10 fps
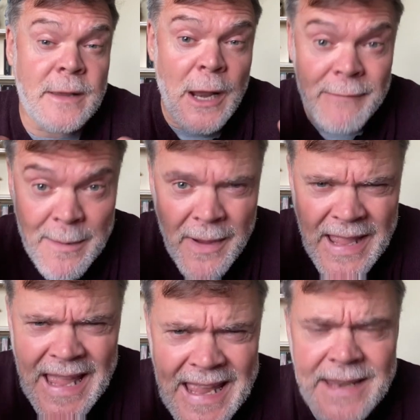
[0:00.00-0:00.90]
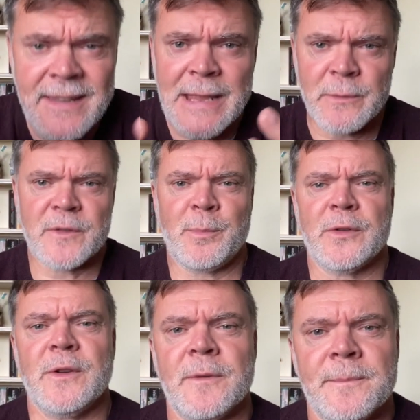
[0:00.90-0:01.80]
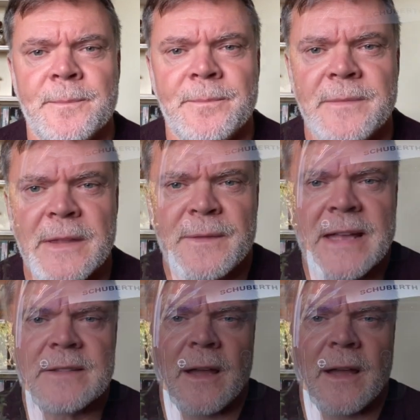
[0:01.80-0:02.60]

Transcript: around my head it was spot on. In fact, I